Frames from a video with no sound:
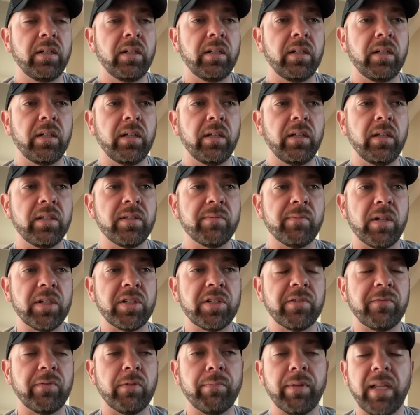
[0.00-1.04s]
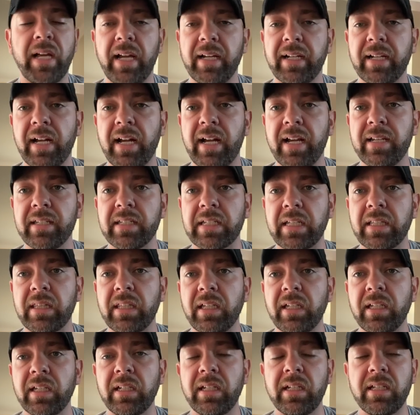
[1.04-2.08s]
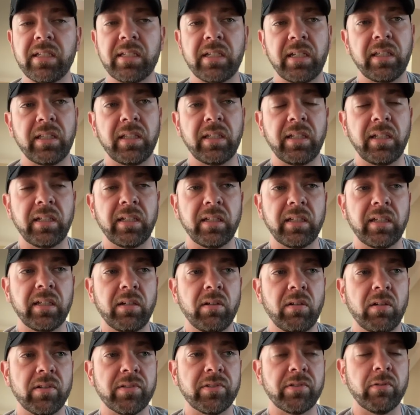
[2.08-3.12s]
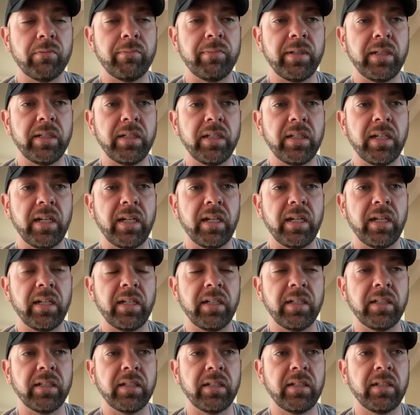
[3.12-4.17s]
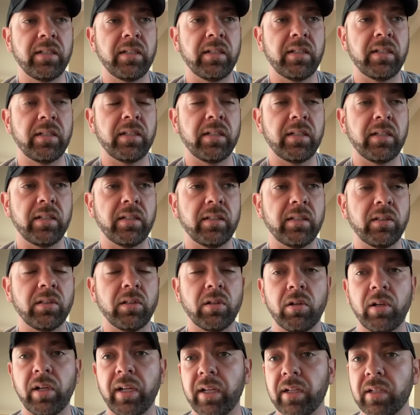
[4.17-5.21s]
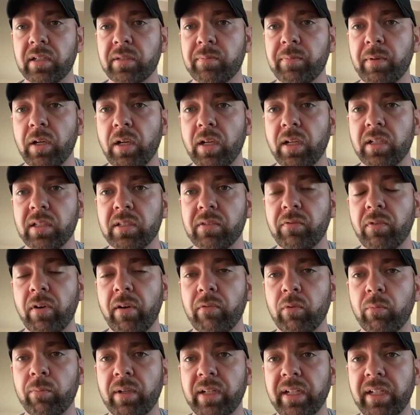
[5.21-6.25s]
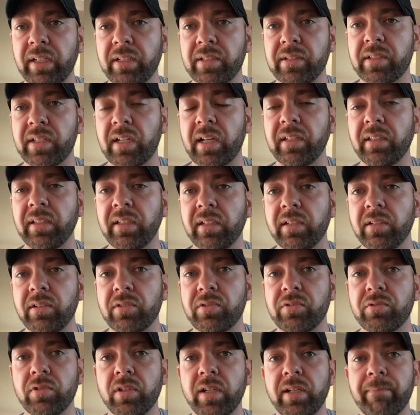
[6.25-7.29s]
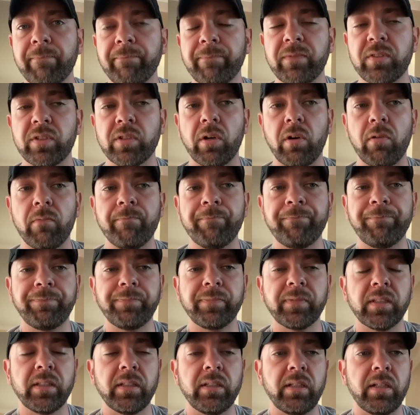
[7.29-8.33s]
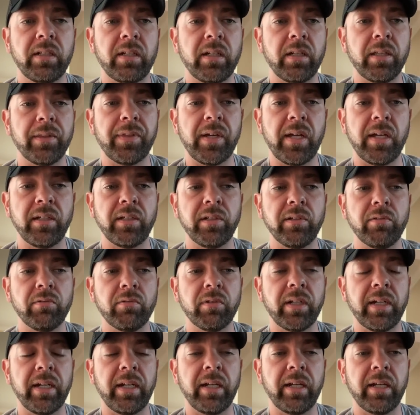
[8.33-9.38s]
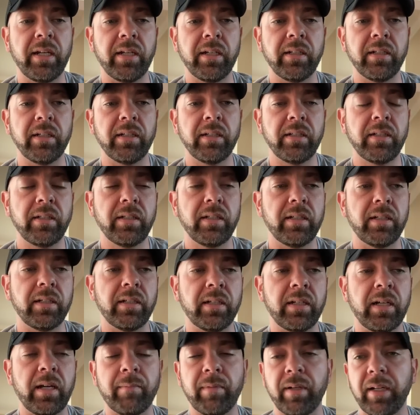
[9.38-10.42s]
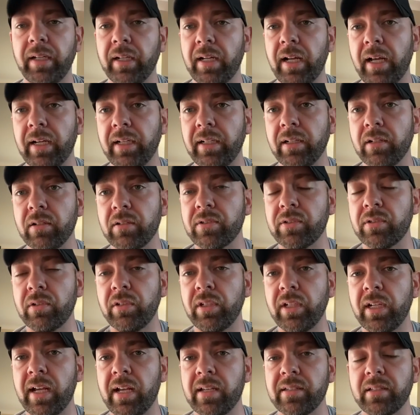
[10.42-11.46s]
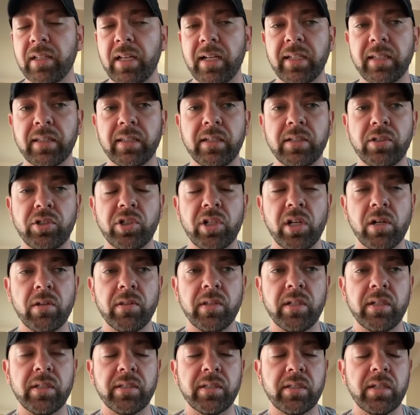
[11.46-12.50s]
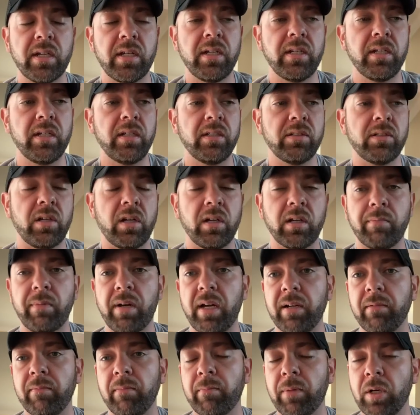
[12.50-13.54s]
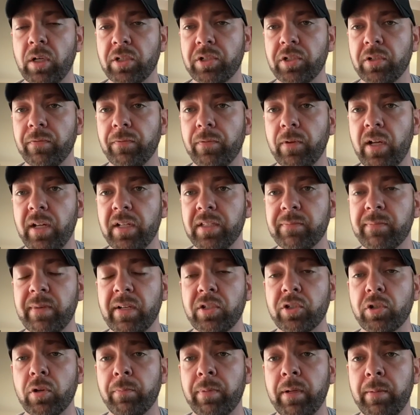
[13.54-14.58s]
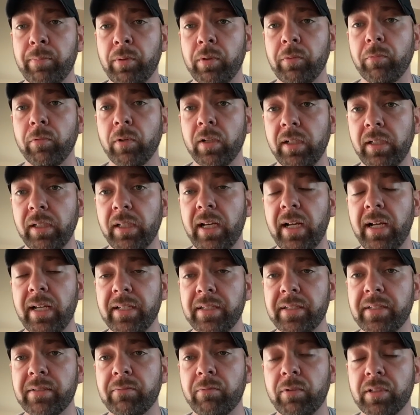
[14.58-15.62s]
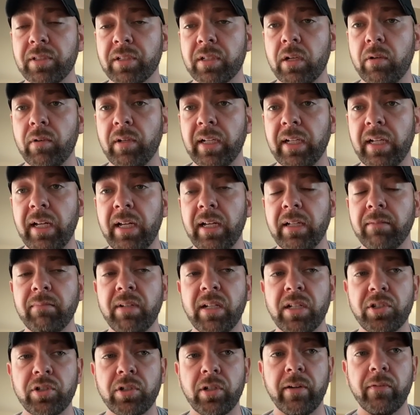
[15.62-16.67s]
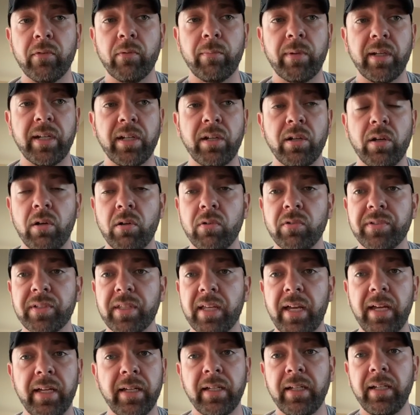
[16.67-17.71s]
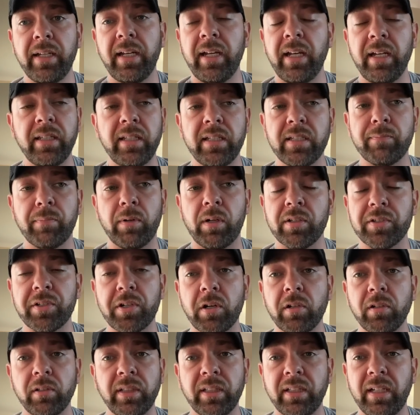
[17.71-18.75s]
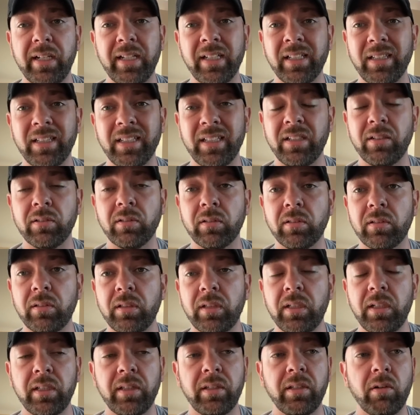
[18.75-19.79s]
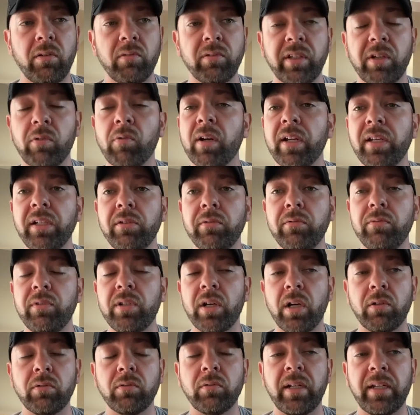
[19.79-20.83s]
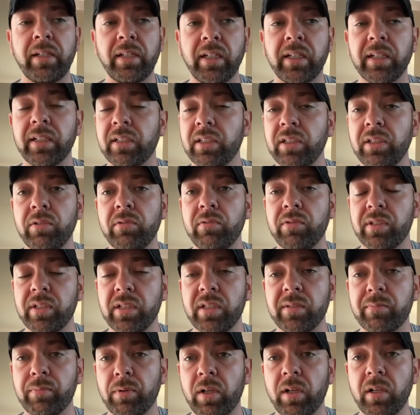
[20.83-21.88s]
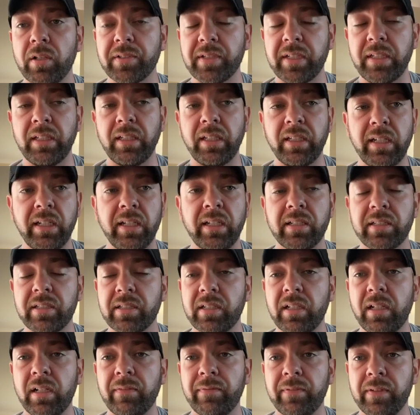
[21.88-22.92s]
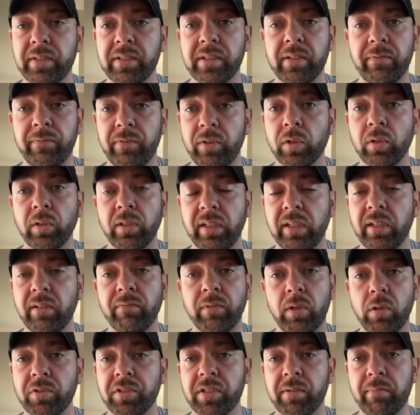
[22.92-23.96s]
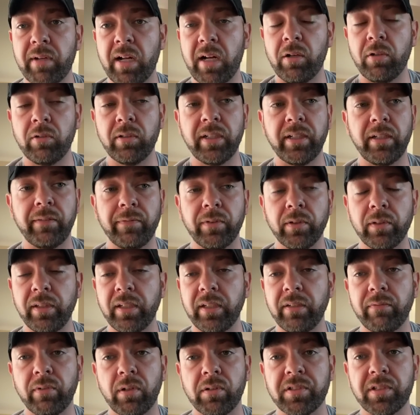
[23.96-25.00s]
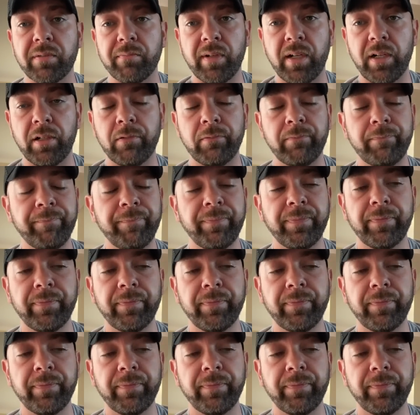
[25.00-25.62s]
as much of a black eye as I think it is, I think it can also be a learning experience for everybody inside the industry. So thank you, and I'm going to get out of here. So you guys like this, share this, talk about it amongst your friends, make sure people realize what's going on, make sure everybody knows that, hey, these balls aren't illegal. The only way you don't get to use these balls in league and stuff is if your league votes them out. And if your league votes them out,